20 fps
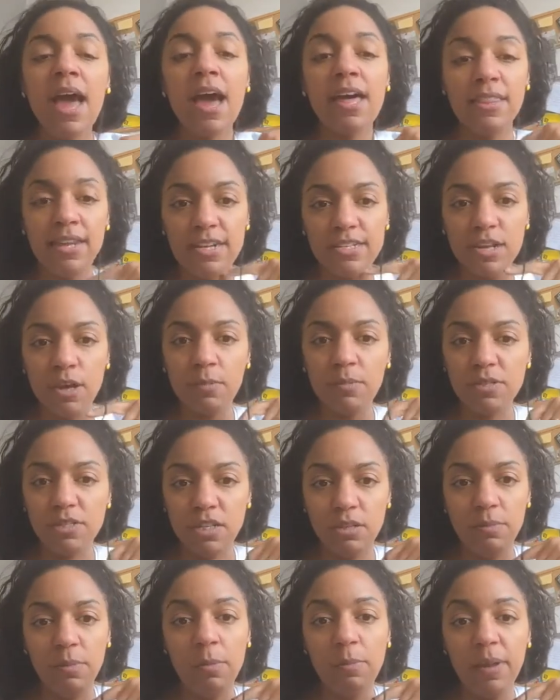and then it's open
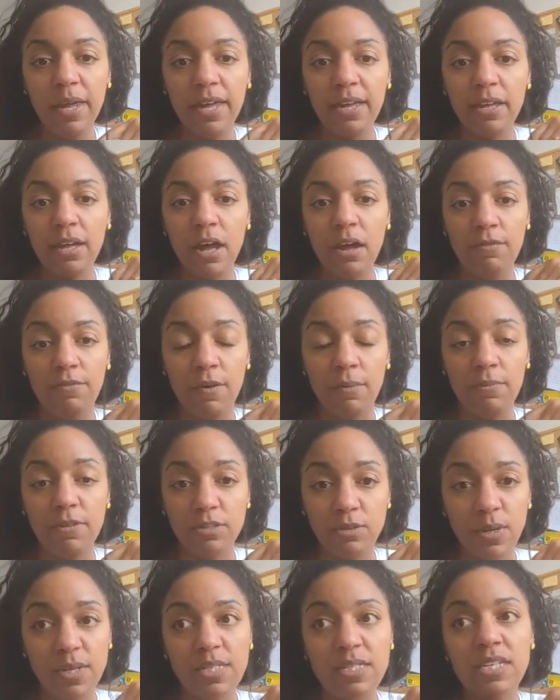to the public from the
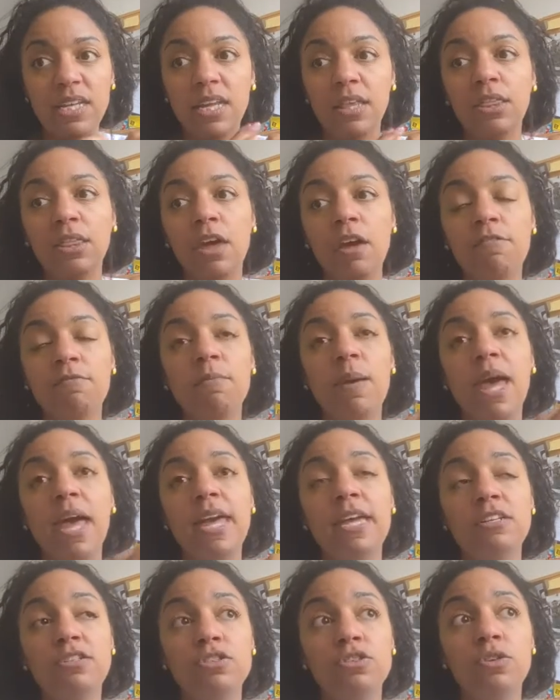20th of
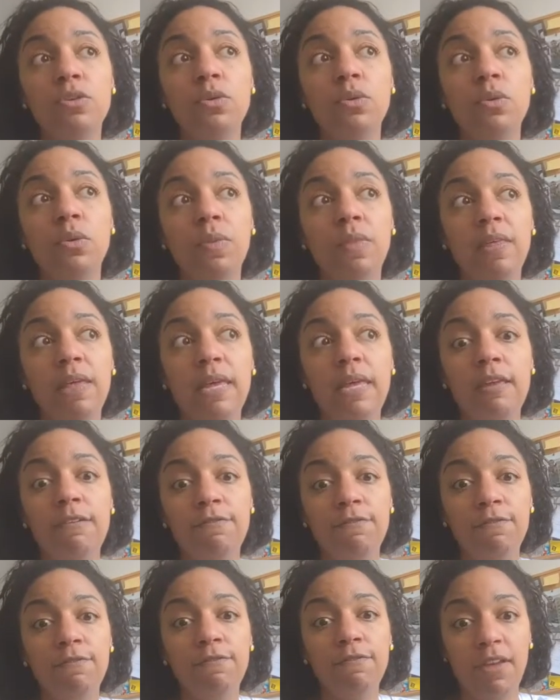May to the
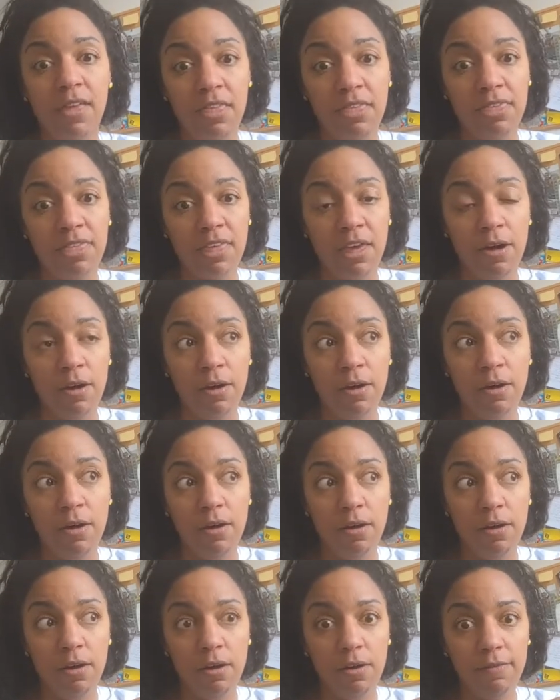5th
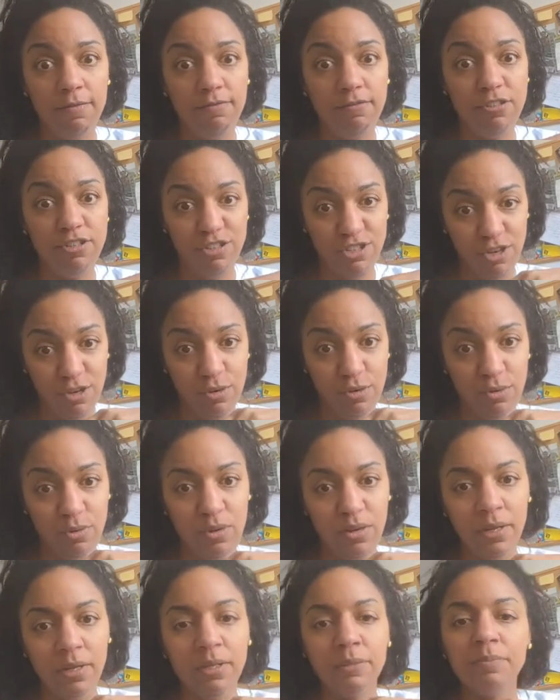of
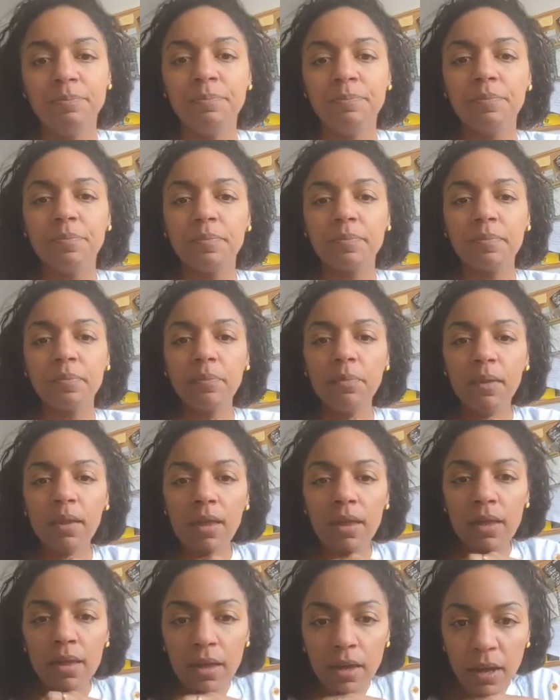June.
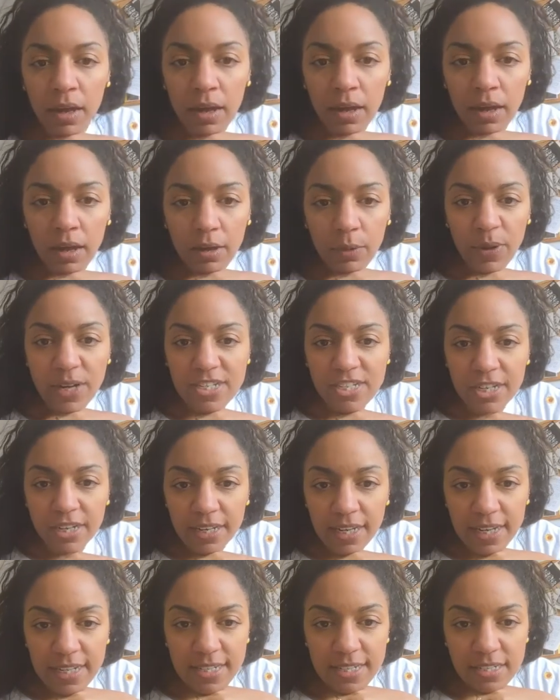
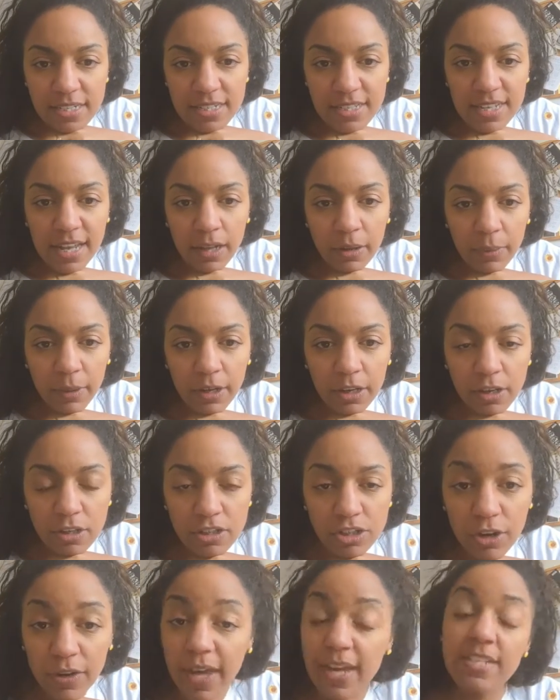Question: is it to sell work or
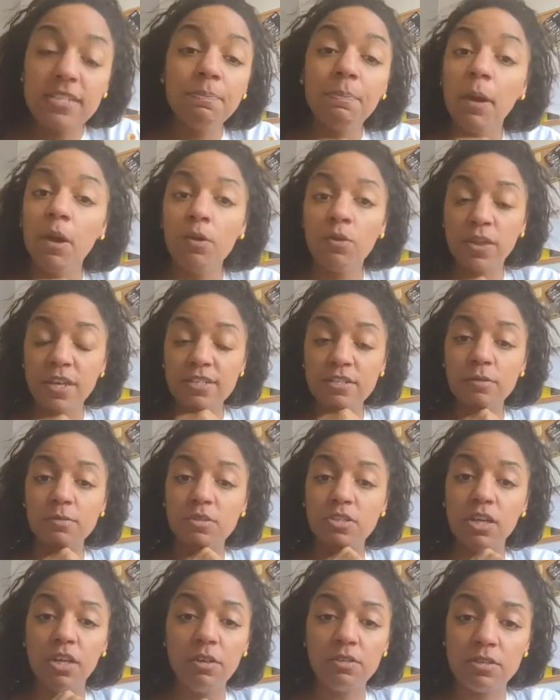showcase? Both. It's up
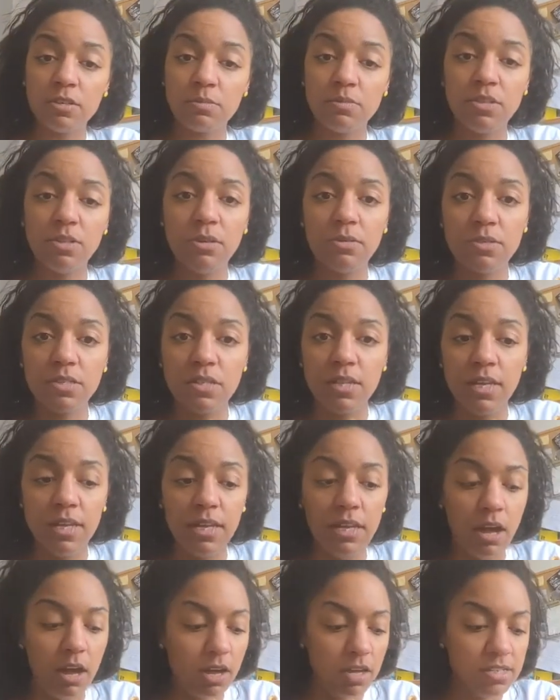to you. It's up to you as
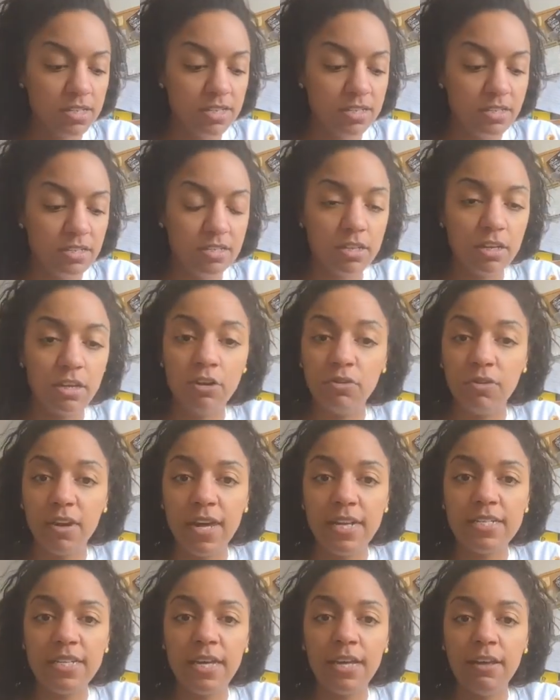the artist, as the
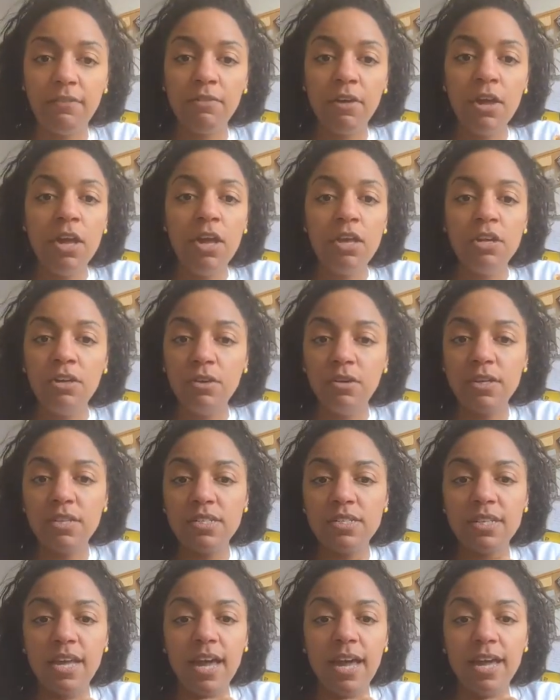creative. You
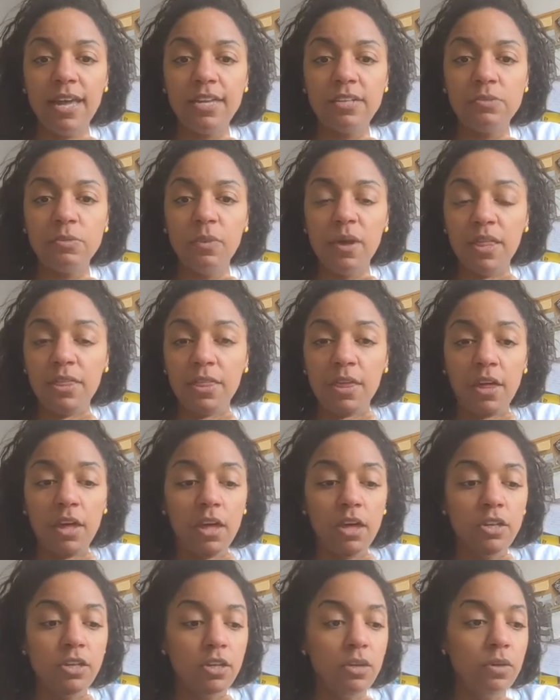decide
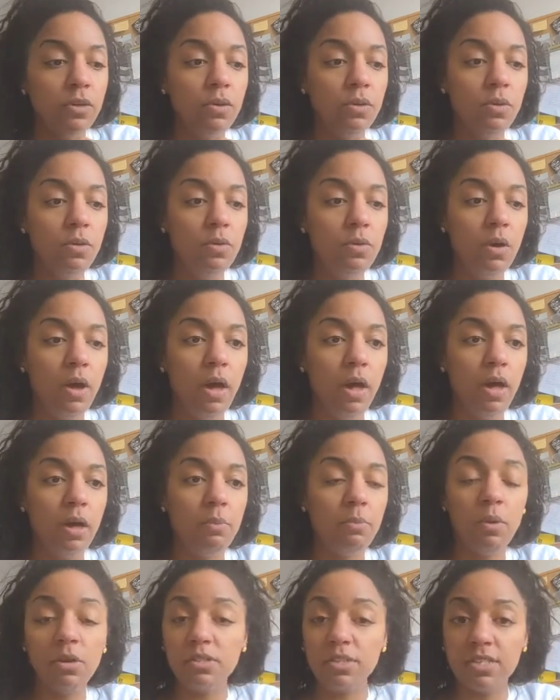whether you
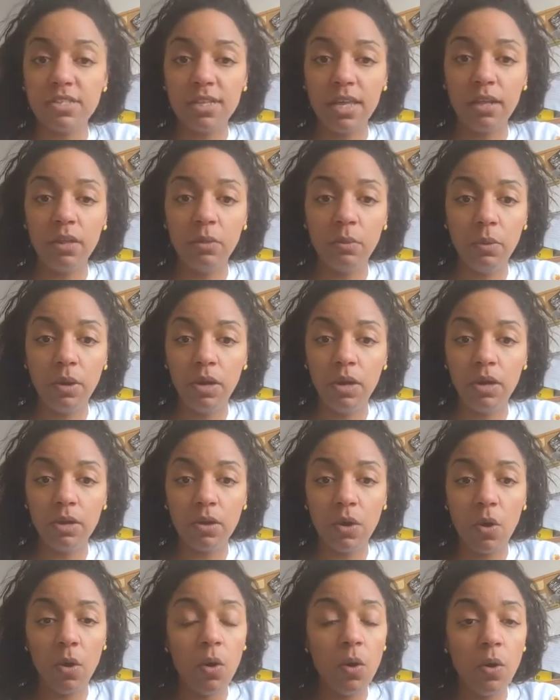want to sell the
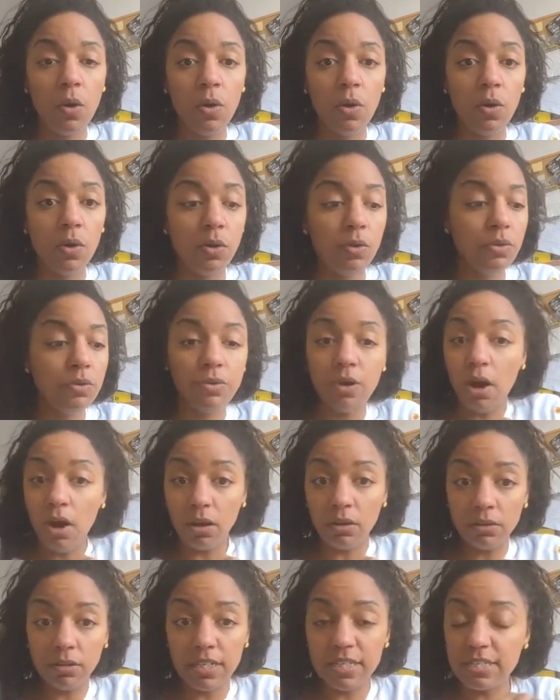work or
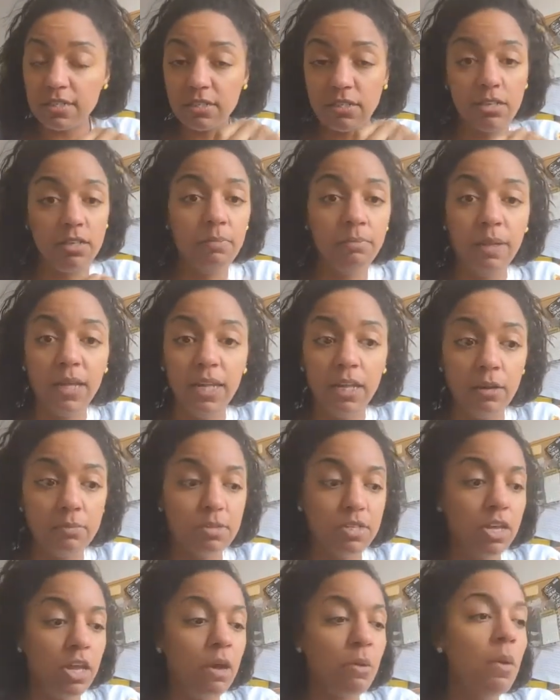not. It's completely
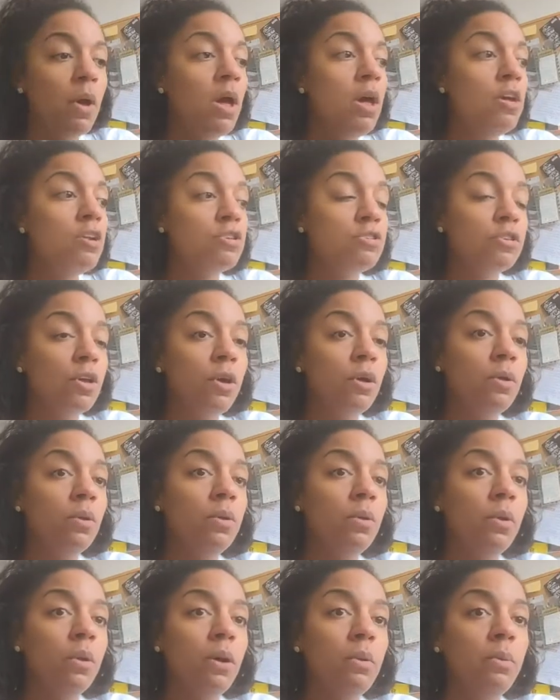up to you.
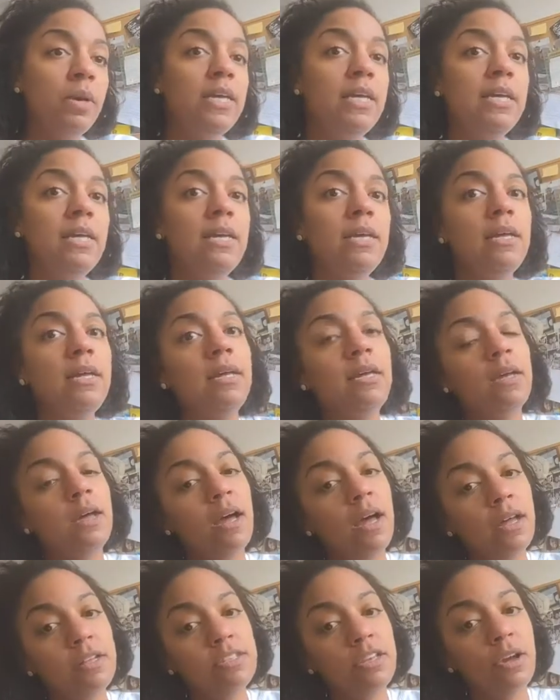So we
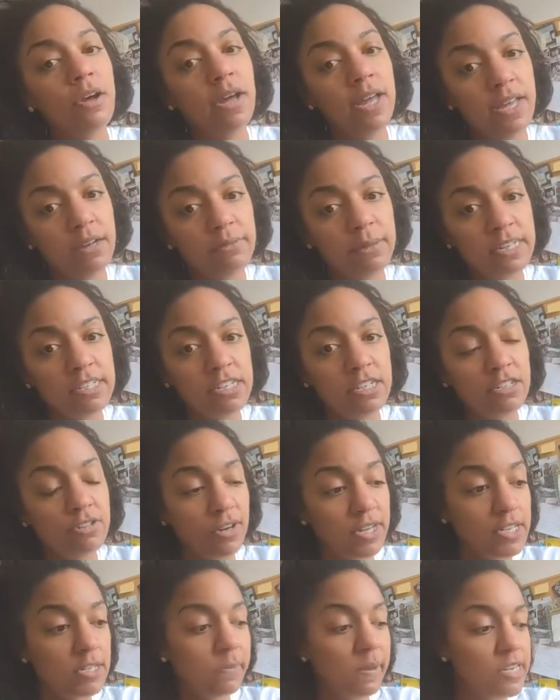at our In
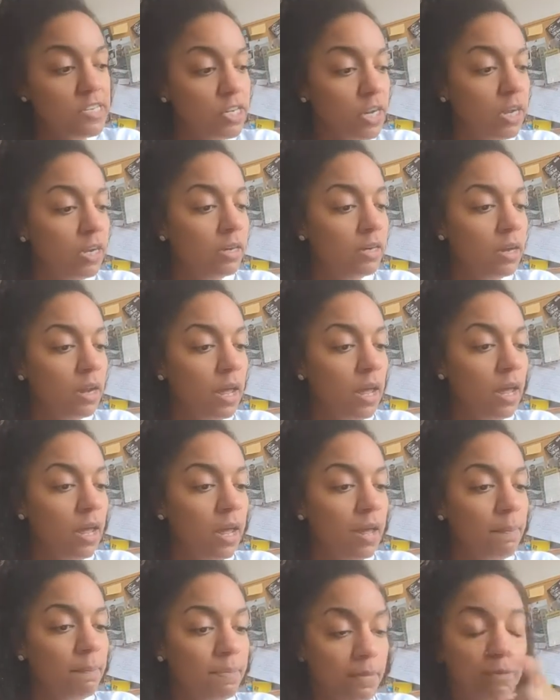Manchester exhibition,
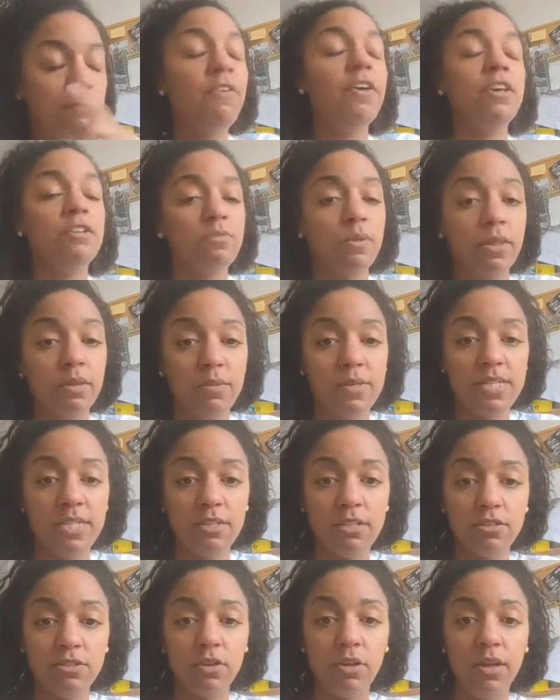the first one that we
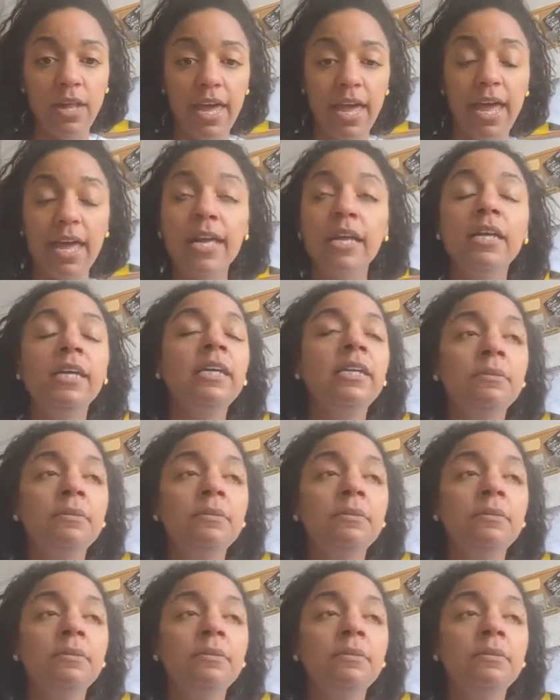did at Saul Hay,